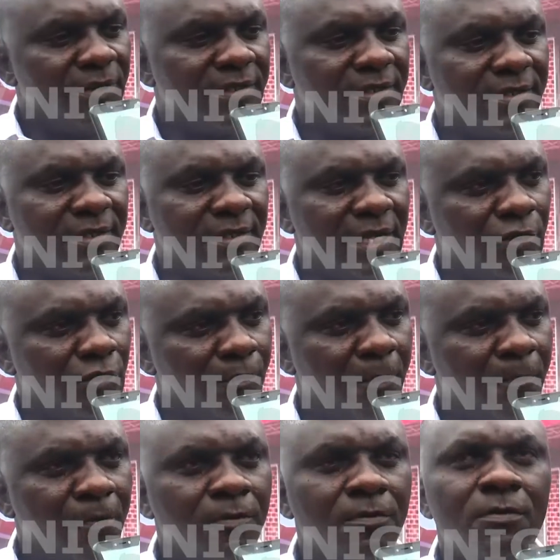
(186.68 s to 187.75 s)
with Edo
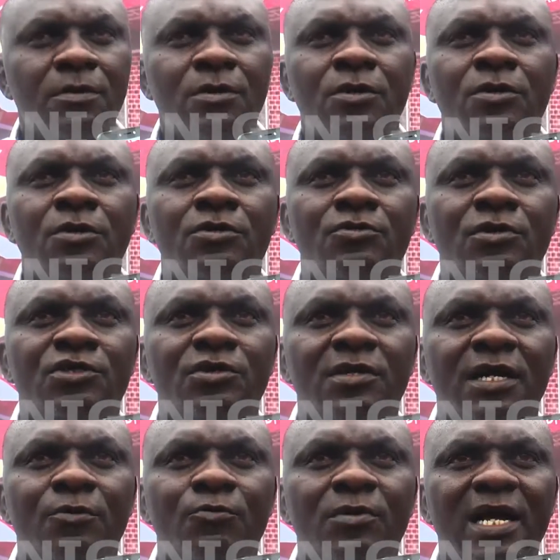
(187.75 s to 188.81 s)
people to ensure
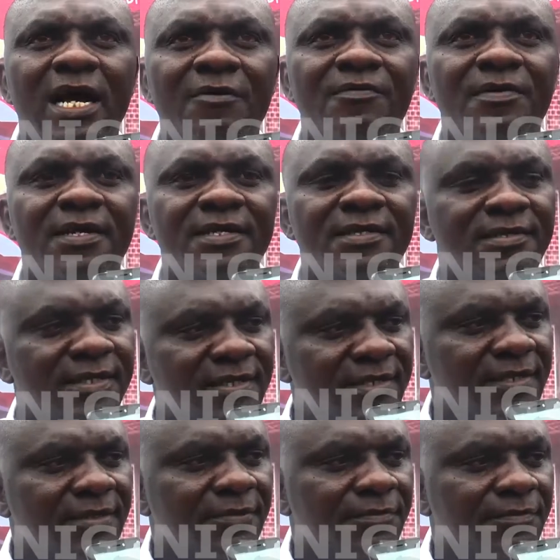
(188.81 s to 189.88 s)
that we have a
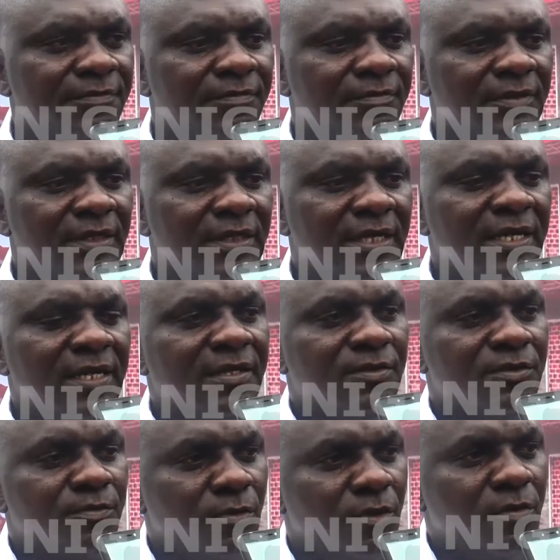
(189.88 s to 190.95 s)
city, a
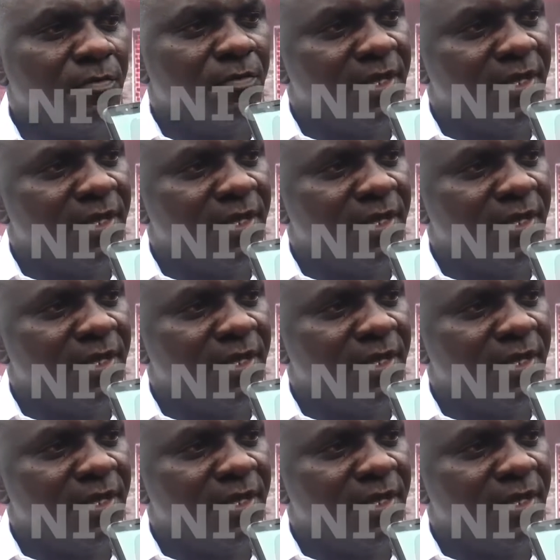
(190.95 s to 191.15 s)
small